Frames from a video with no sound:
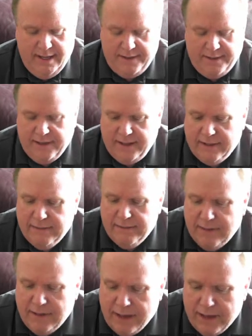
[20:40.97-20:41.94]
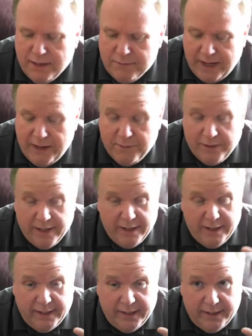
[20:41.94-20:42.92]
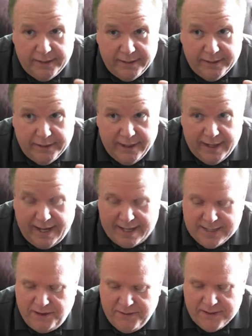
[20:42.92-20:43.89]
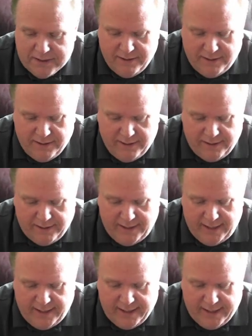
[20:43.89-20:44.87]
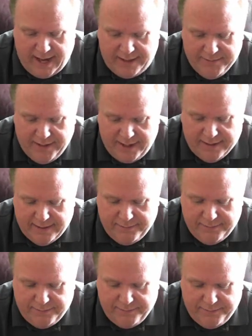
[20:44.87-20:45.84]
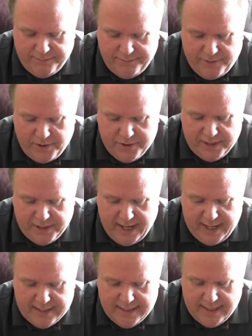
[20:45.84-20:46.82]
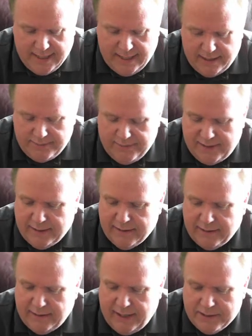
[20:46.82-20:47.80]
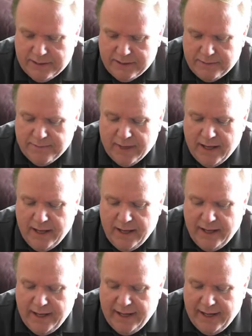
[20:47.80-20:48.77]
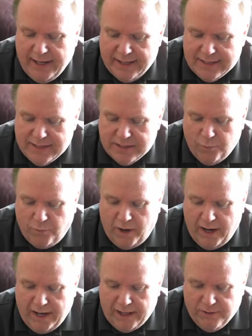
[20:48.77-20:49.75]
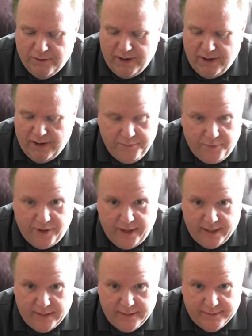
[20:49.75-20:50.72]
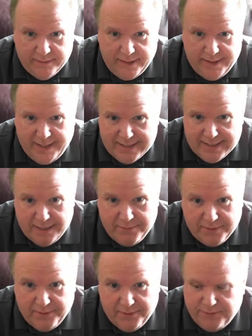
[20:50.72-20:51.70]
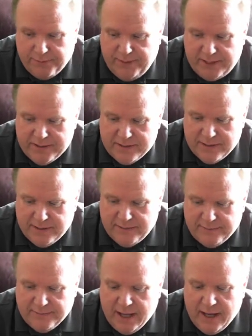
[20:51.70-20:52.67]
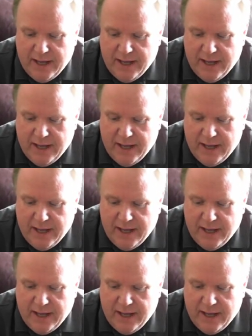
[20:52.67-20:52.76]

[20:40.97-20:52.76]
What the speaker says: I think. Anyway, I saw this card online. Now, I've got the version to 18 in my collection, and it's just white, gray, and white, and that's typical for bench stuff.